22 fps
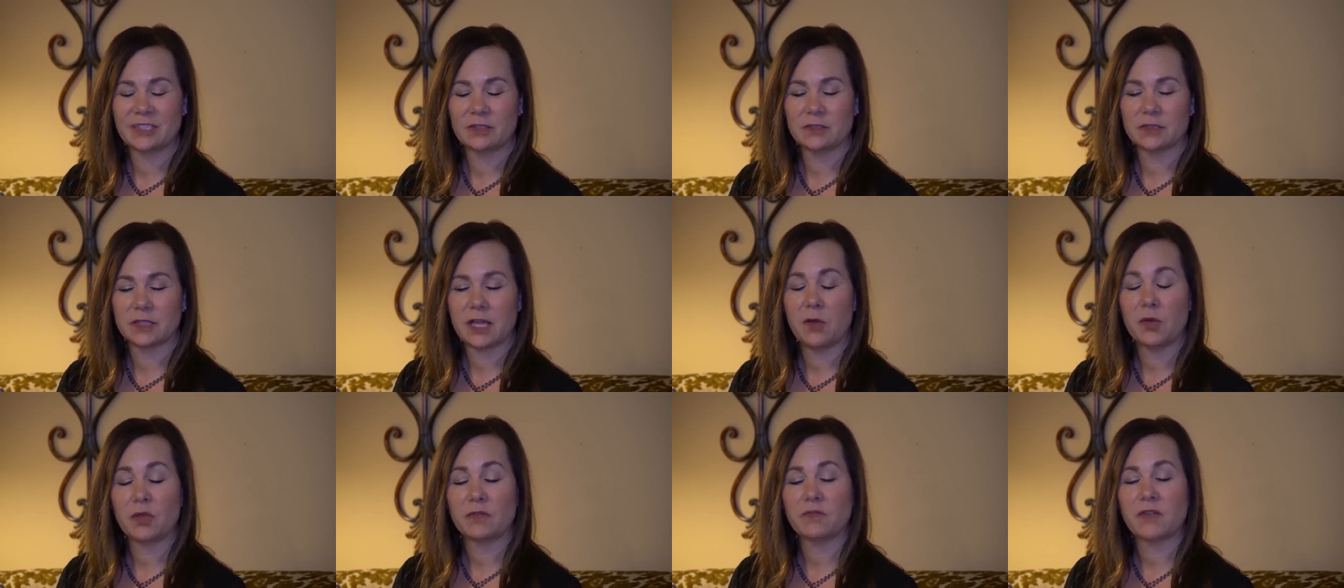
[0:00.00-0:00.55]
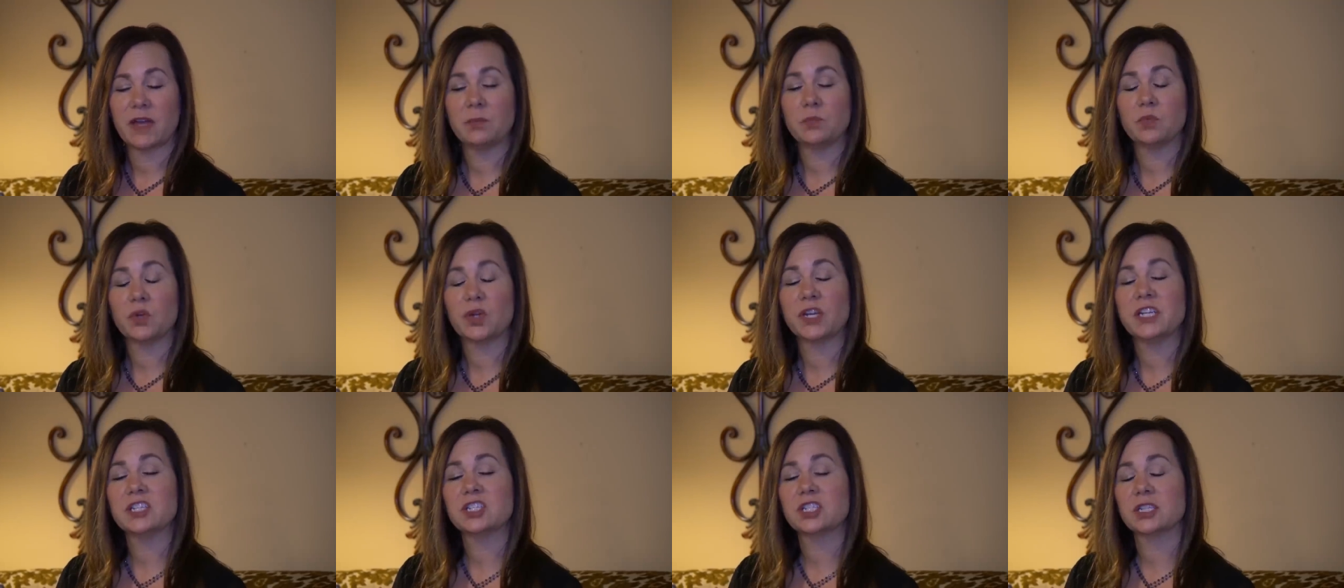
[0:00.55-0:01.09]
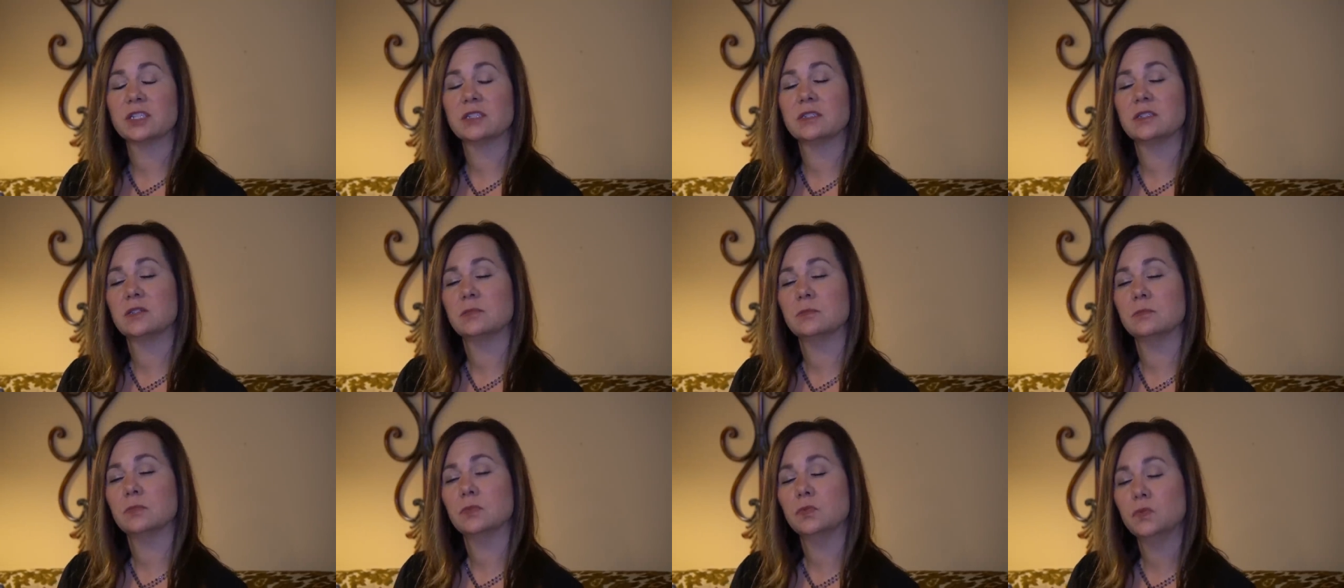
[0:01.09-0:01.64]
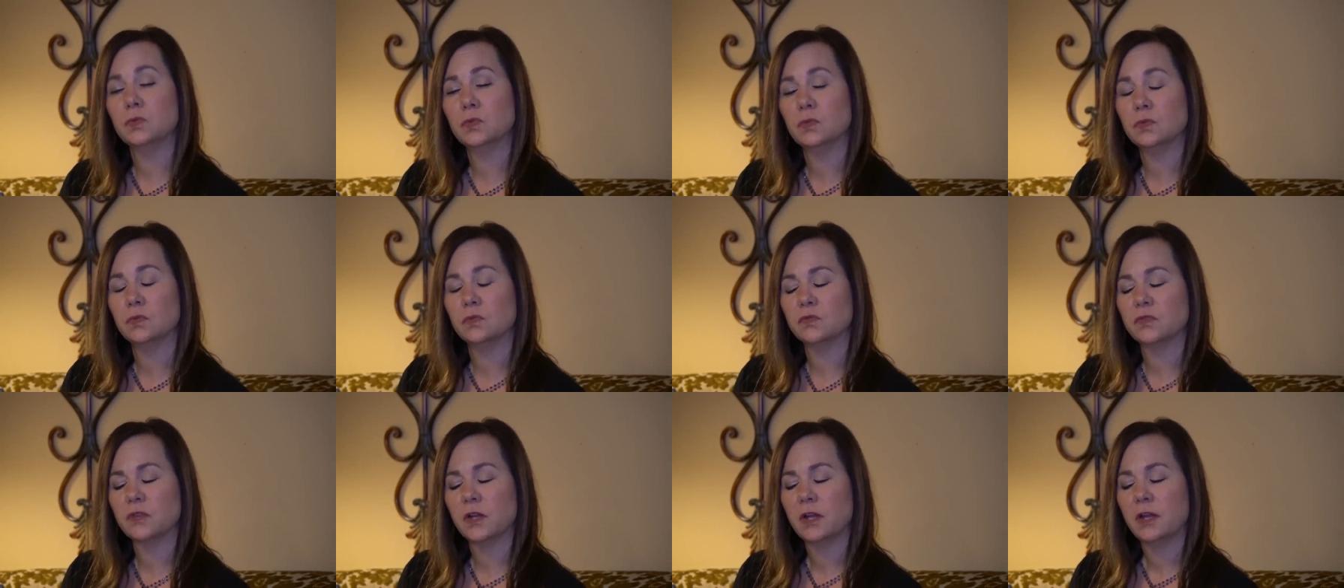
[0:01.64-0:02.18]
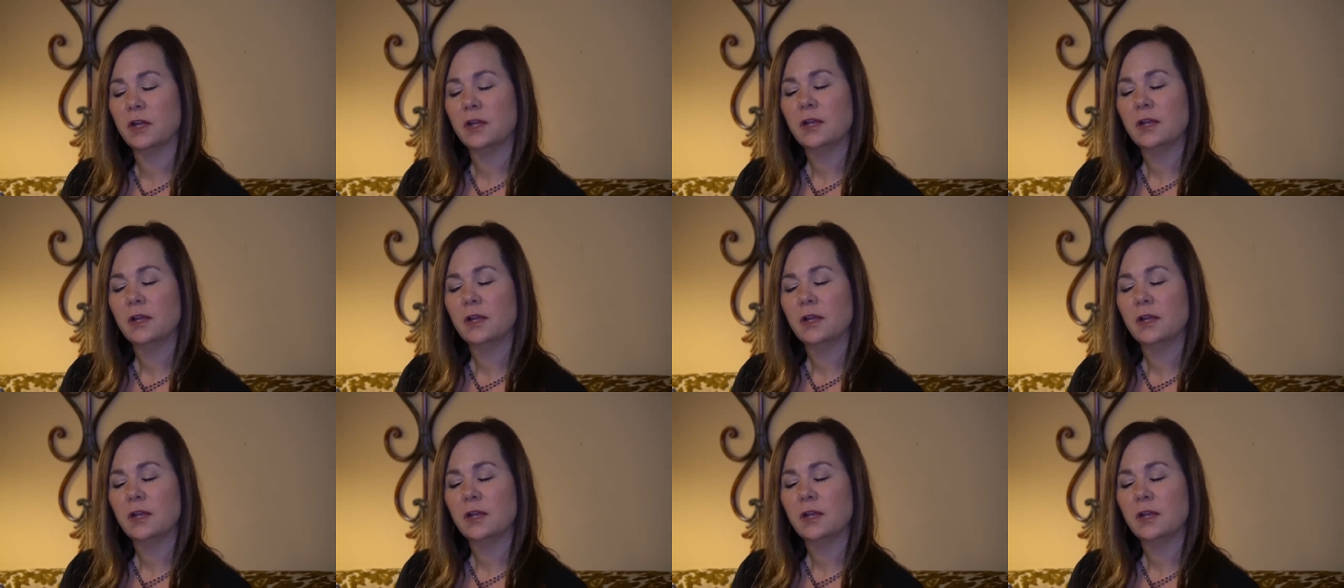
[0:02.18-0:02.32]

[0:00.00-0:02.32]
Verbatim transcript: You're allowing vibration to move.